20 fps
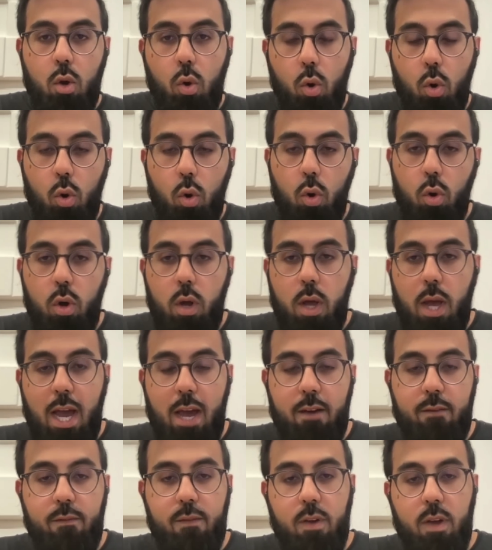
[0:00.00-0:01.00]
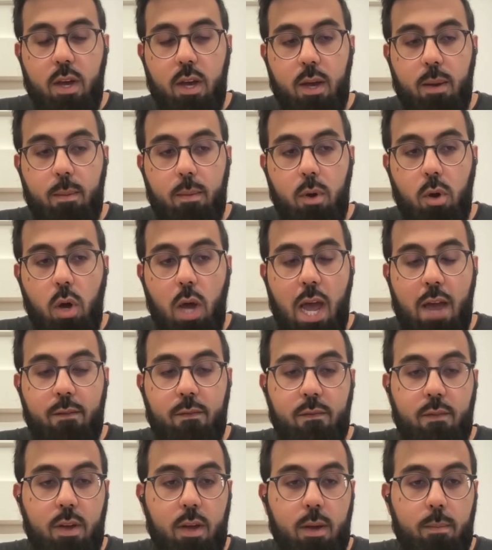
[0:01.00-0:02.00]
or have um, or
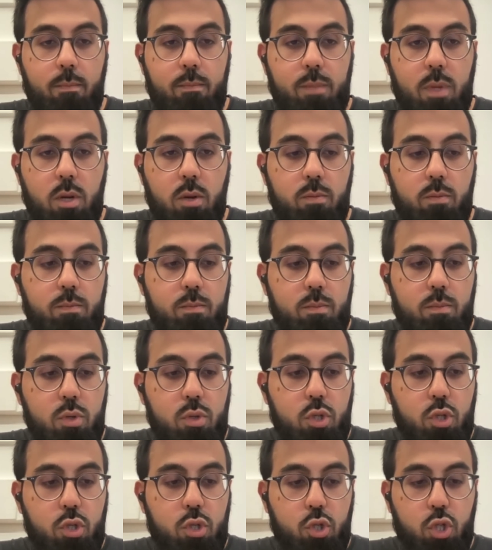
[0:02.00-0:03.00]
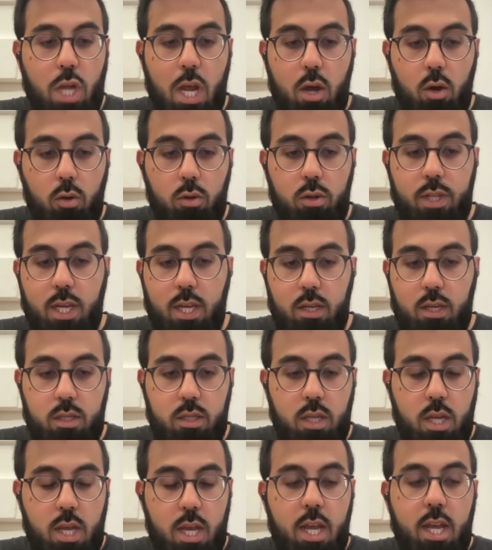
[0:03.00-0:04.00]
have um, you know shareholdings